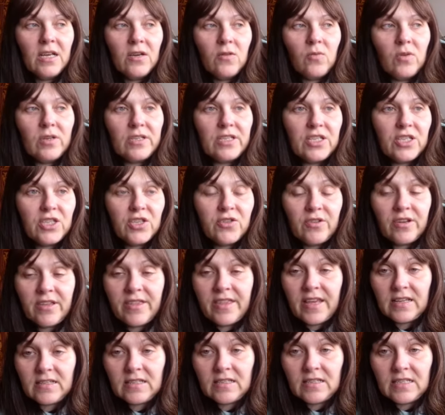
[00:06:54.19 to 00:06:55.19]
which is
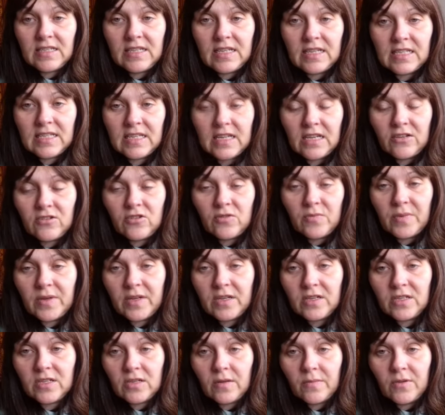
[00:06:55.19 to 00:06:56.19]
3,600
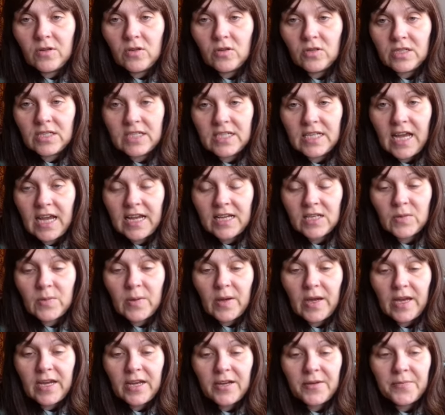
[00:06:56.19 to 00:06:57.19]
because I'm not a
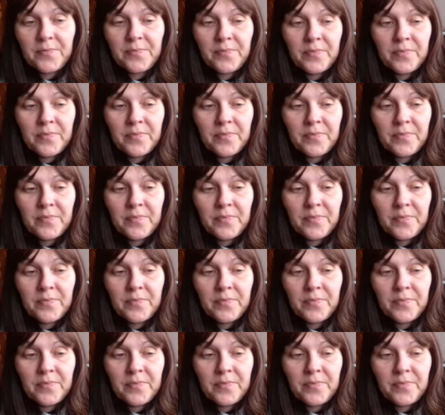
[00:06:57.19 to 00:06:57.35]
taxpayer.